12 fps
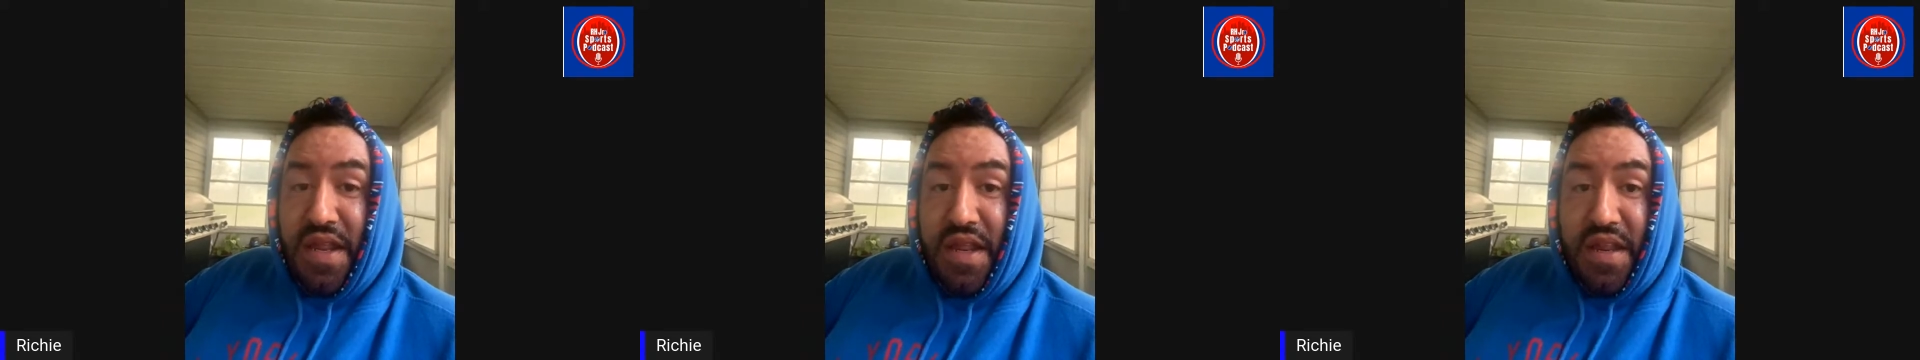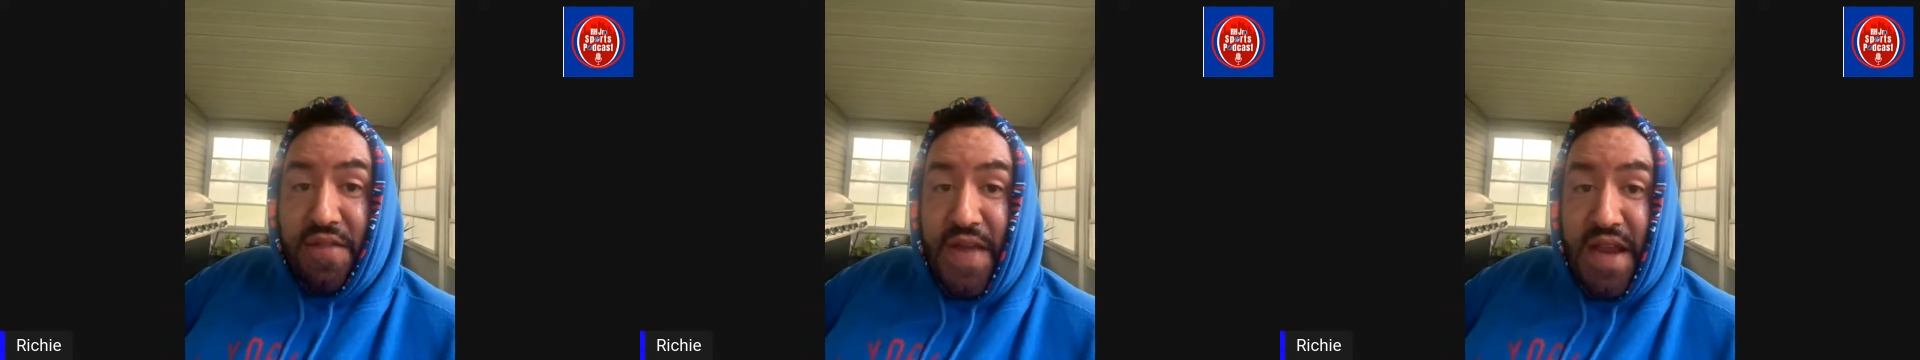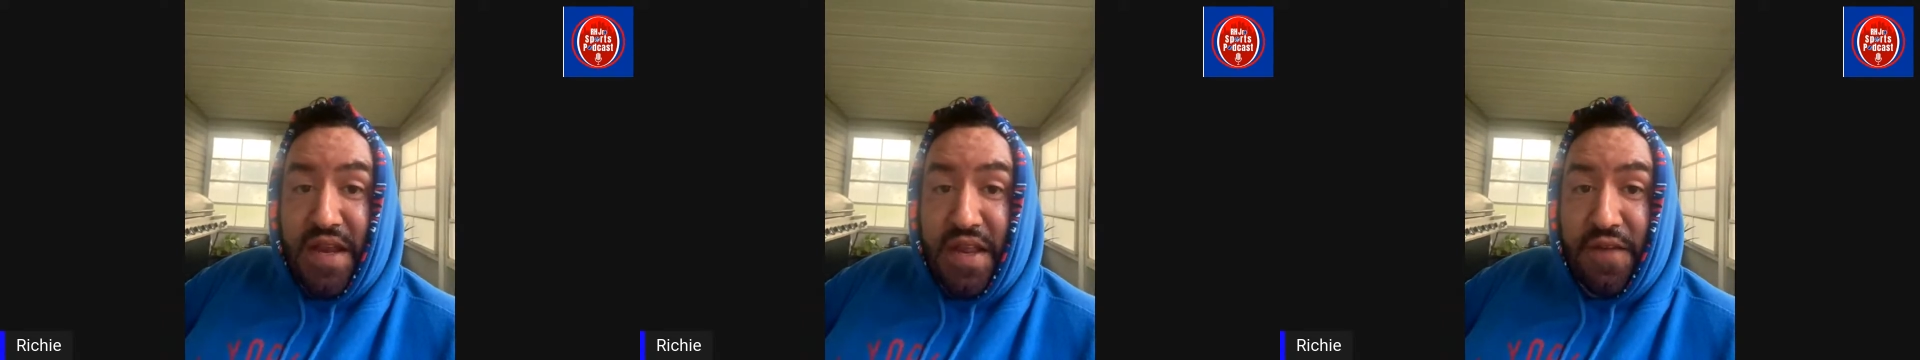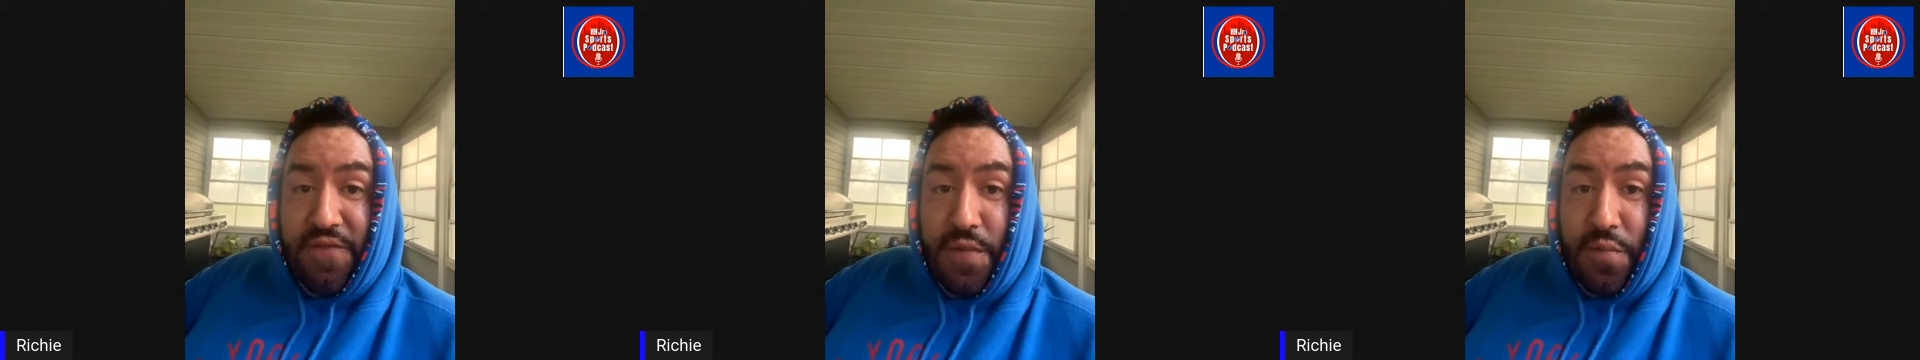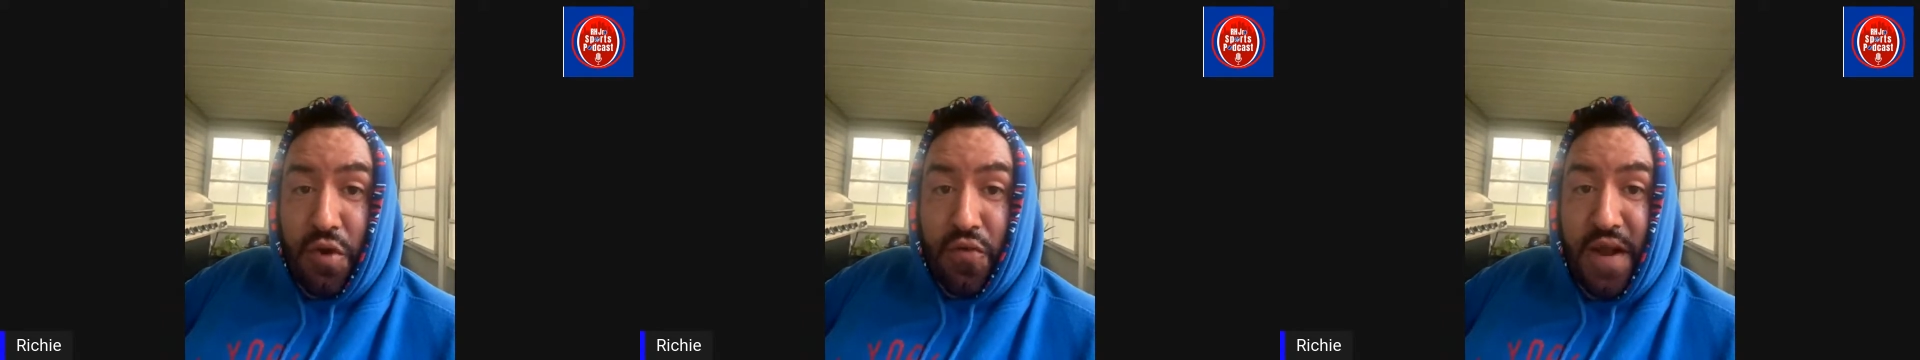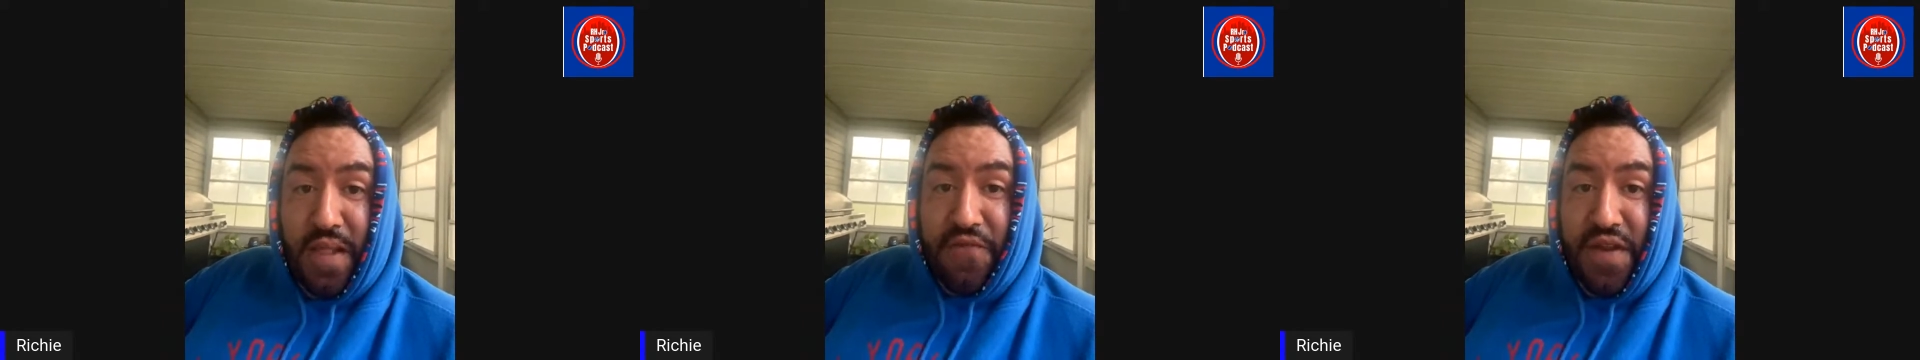his fantasy football
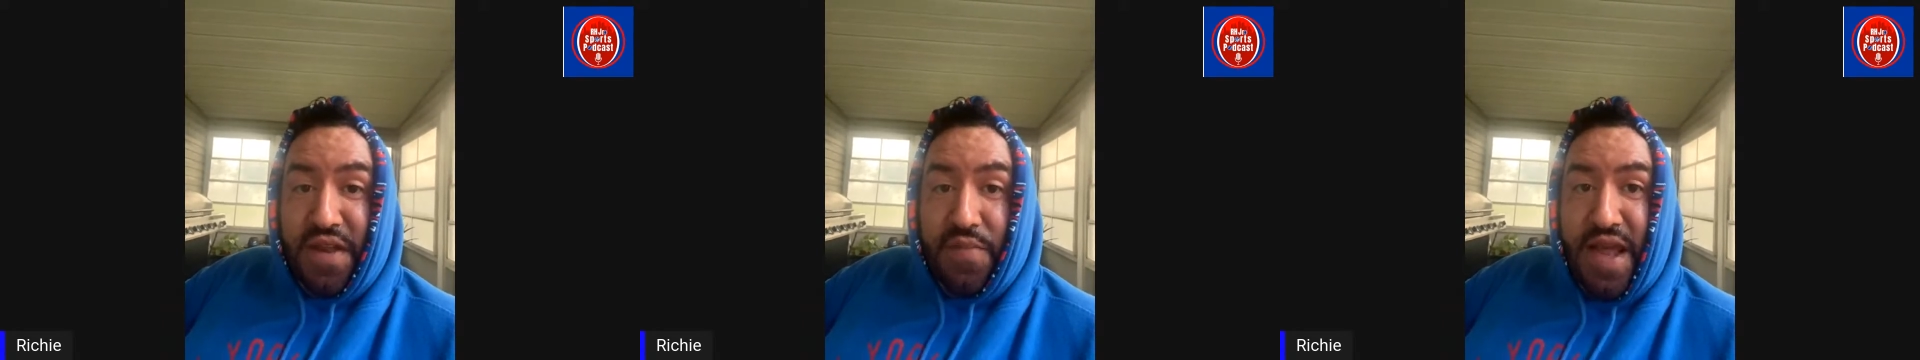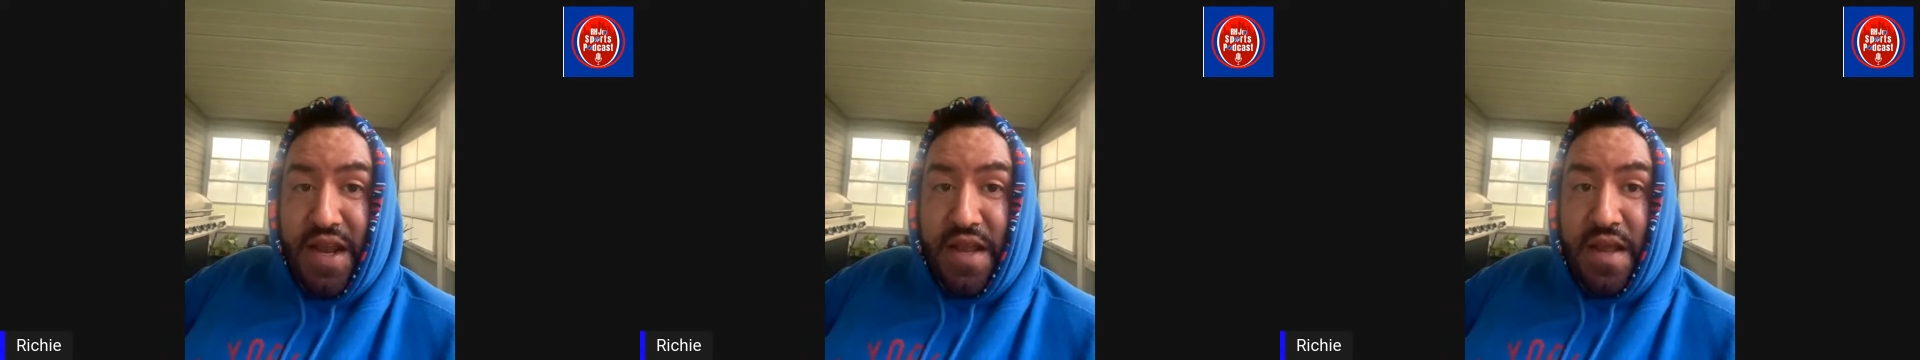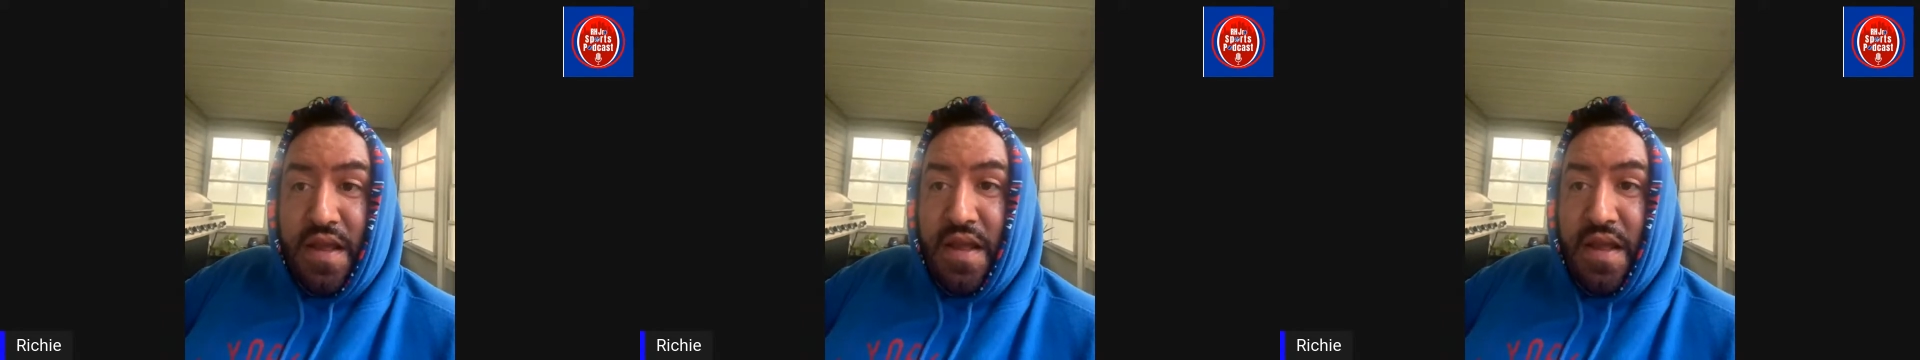relevance back.